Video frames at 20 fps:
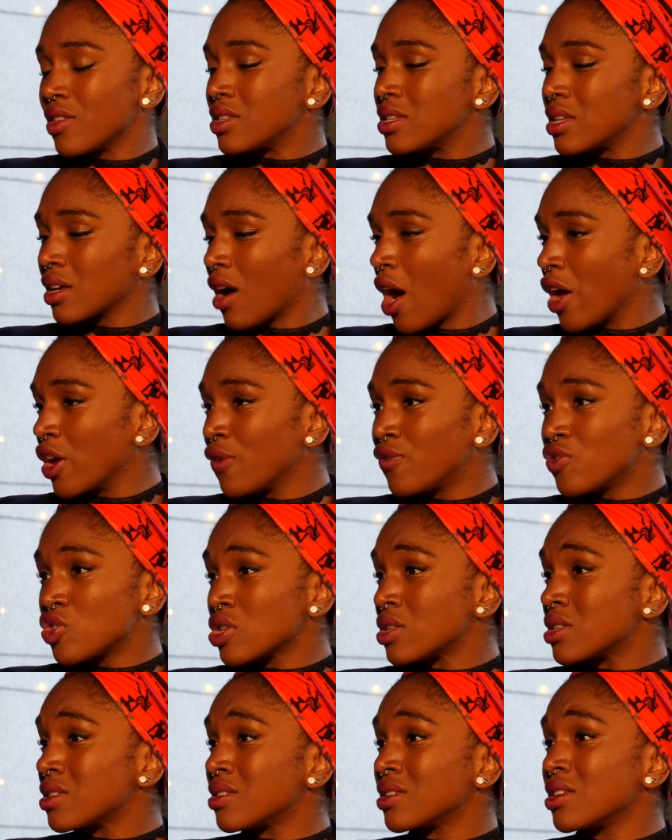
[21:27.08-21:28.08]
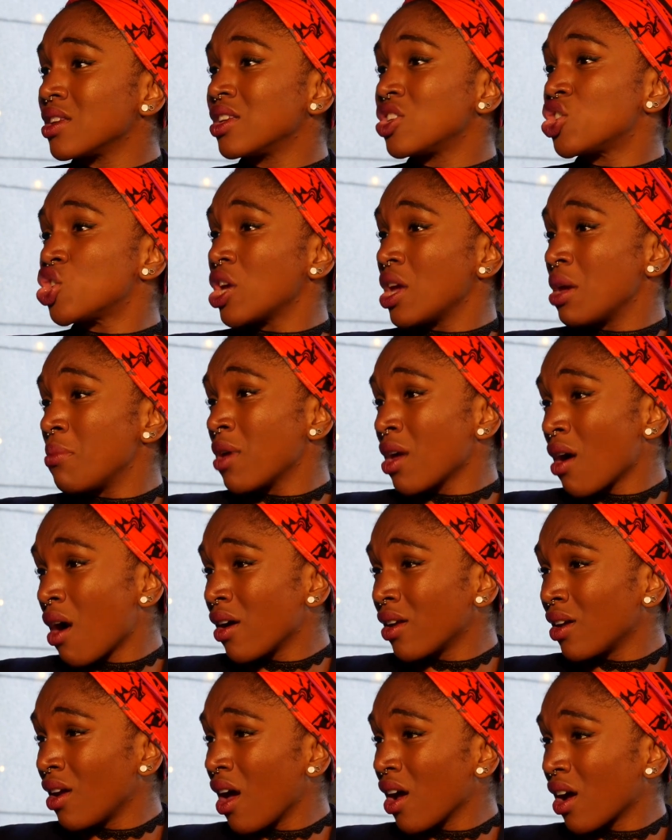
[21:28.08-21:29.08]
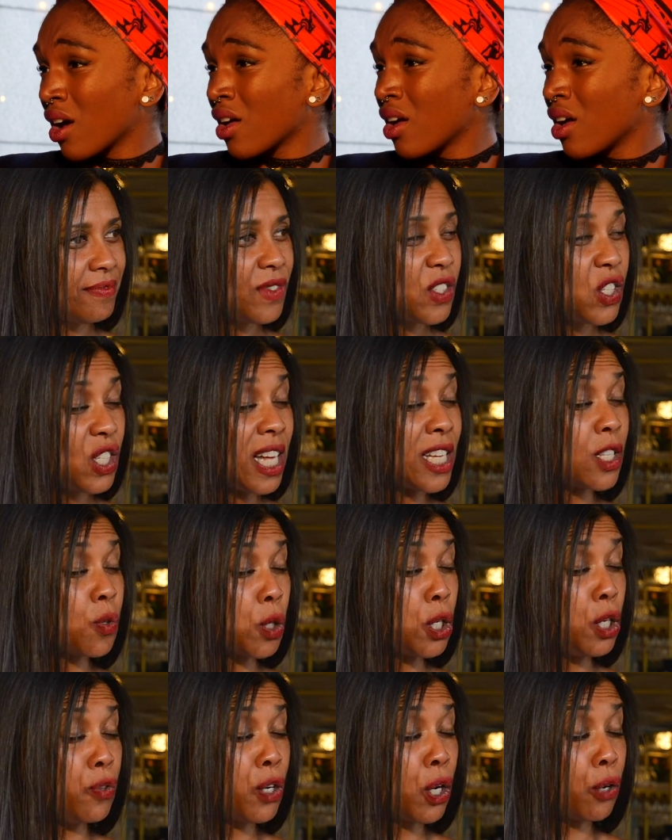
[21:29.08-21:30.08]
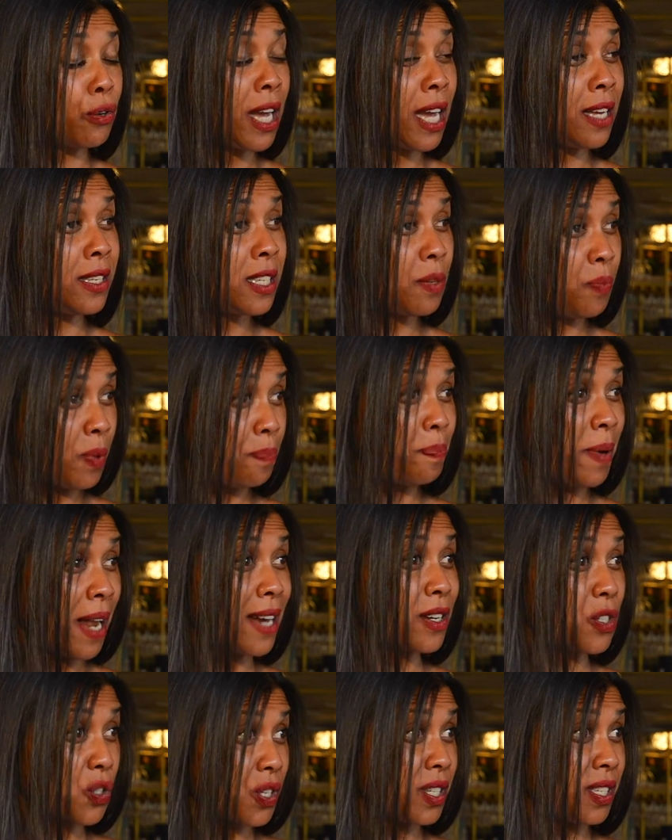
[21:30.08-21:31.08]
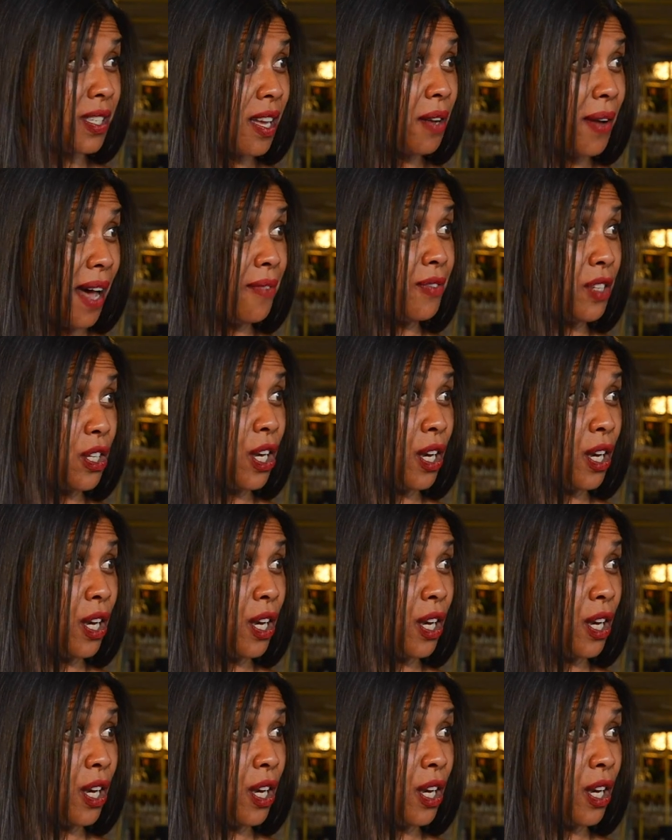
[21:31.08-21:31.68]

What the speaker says: to kind of just cheer me on. Like, so that's what you've created with Blacktress, though, haven't